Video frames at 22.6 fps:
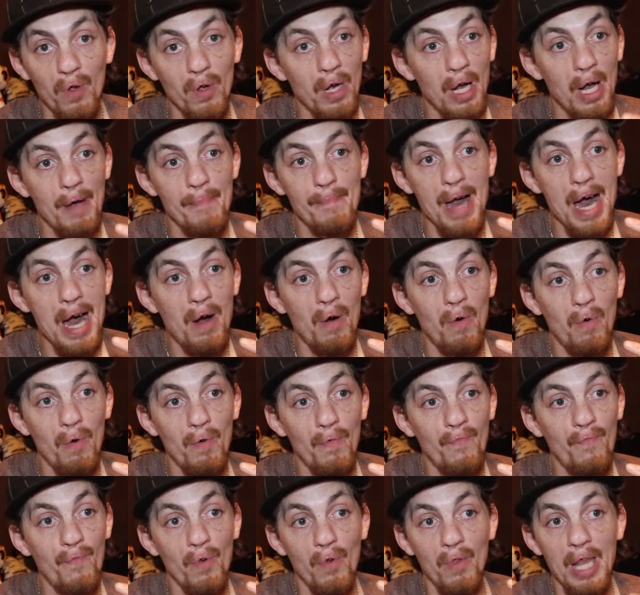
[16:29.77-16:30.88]

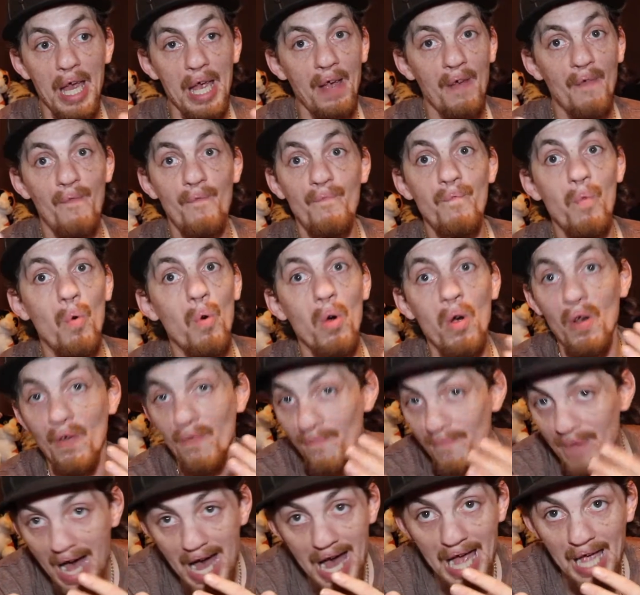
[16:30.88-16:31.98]
like 4 or
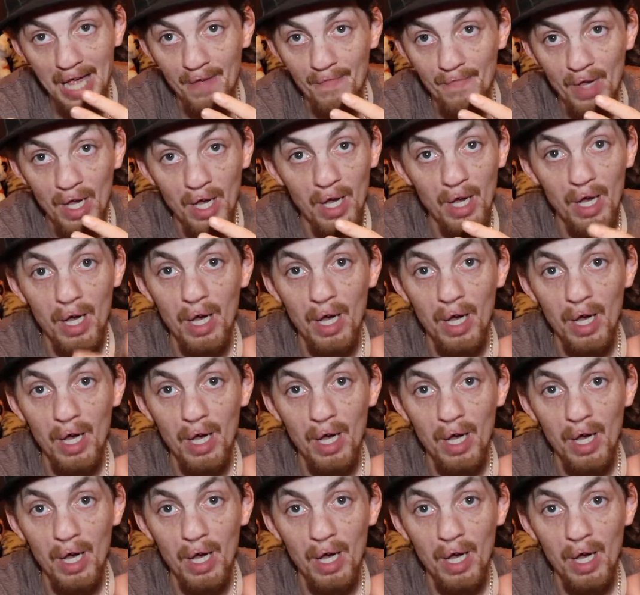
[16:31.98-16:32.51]
5